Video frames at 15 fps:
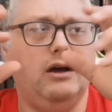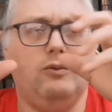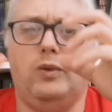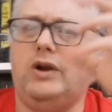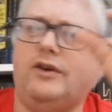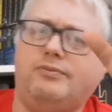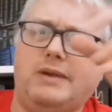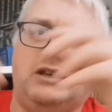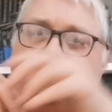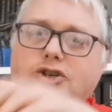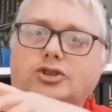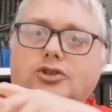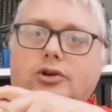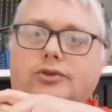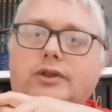when I've
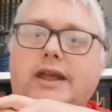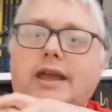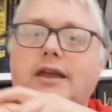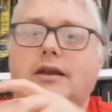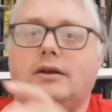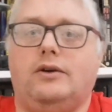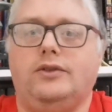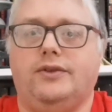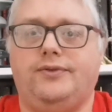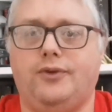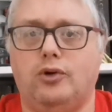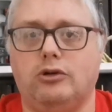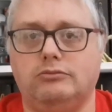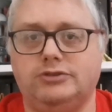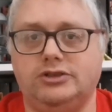mentioned on the
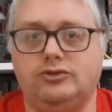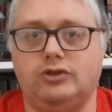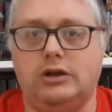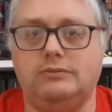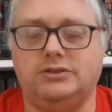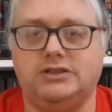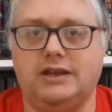forums and groups,